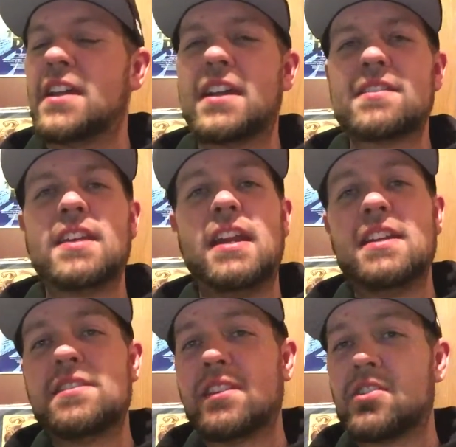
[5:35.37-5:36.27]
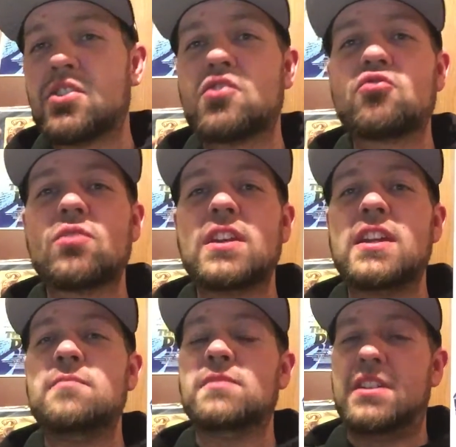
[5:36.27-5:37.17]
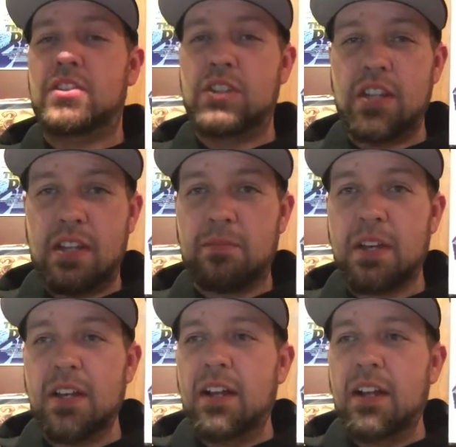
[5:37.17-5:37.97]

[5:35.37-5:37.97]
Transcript: Like I said, it's extremely cheap.